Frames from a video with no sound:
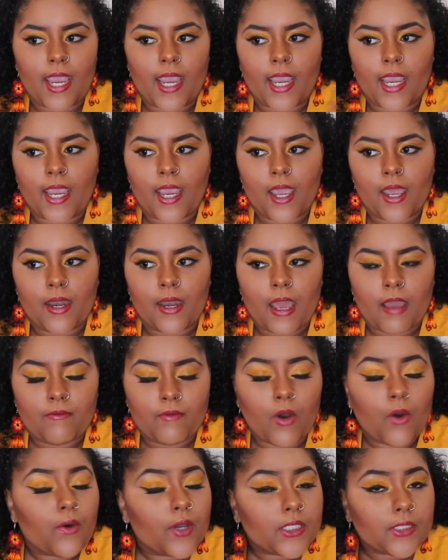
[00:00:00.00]
And
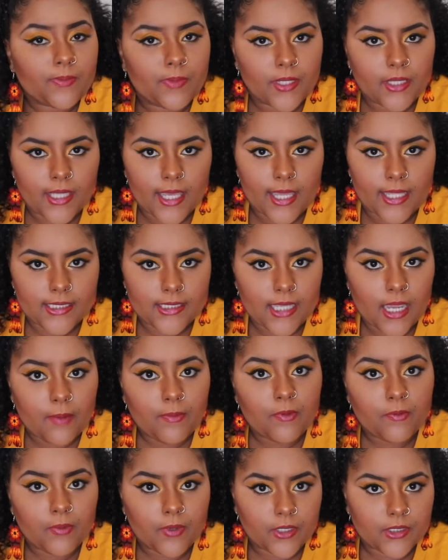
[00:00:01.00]
I've always been that
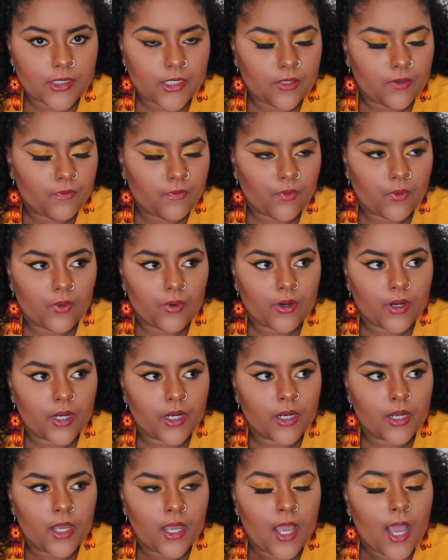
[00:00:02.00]
type of person
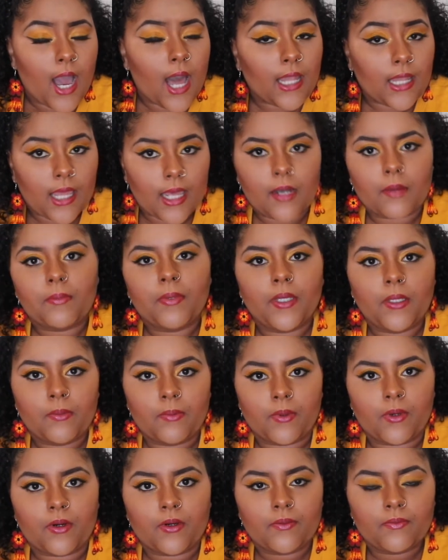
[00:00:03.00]
for a lot of
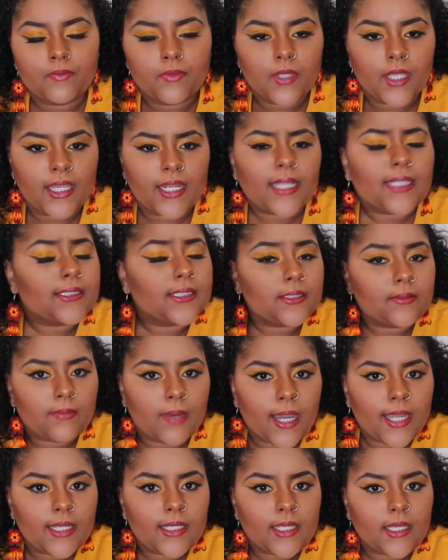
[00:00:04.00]
people, and I didn't
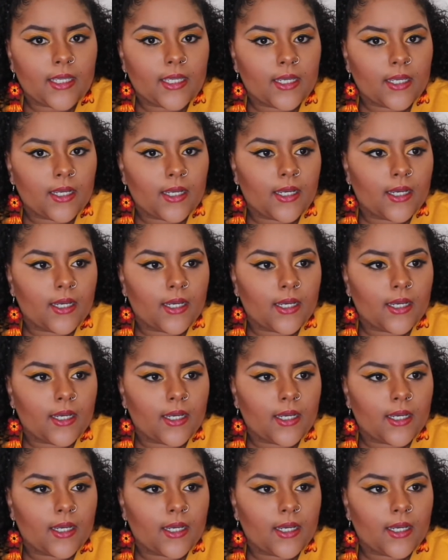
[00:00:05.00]
mind it.